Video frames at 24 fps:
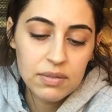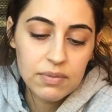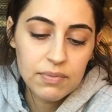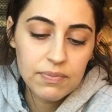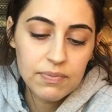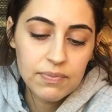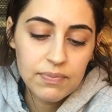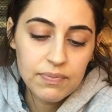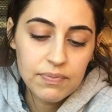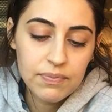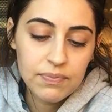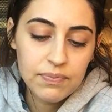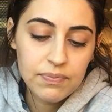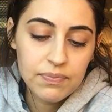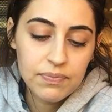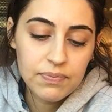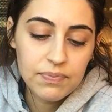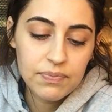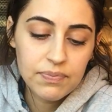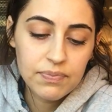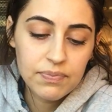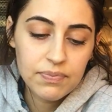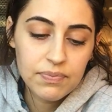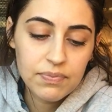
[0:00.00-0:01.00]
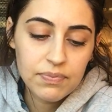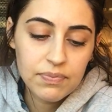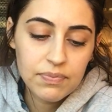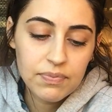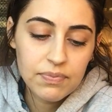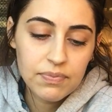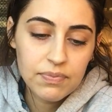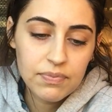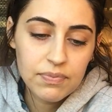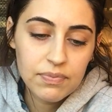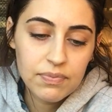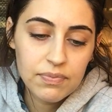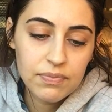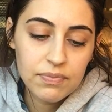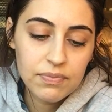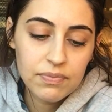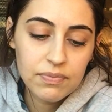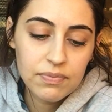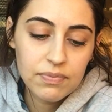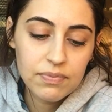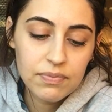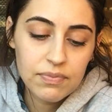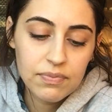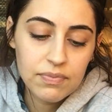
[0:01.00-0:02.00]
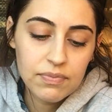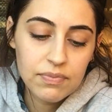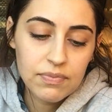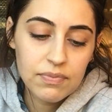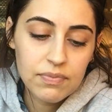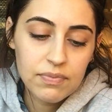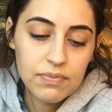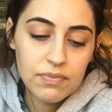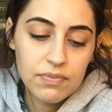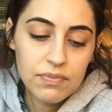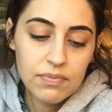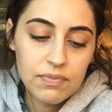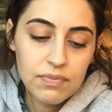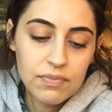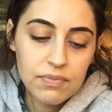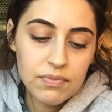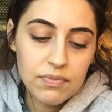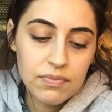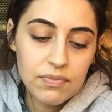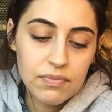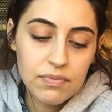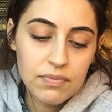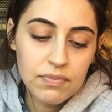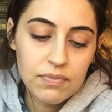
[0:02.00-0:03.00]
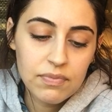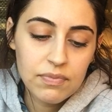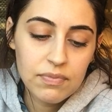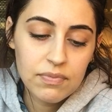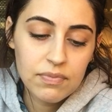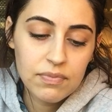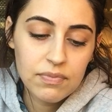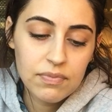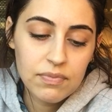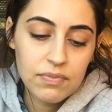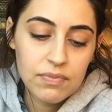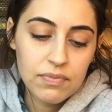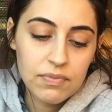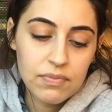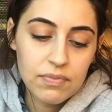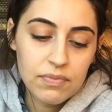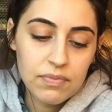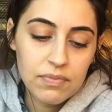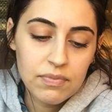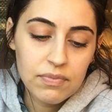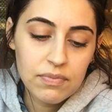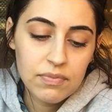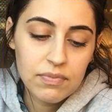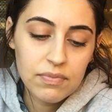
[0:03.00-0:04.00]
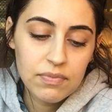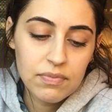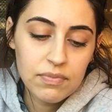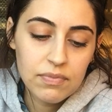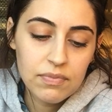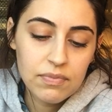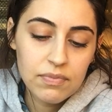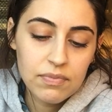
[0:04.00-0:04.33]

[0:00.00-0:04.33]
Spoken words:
(no one is talking)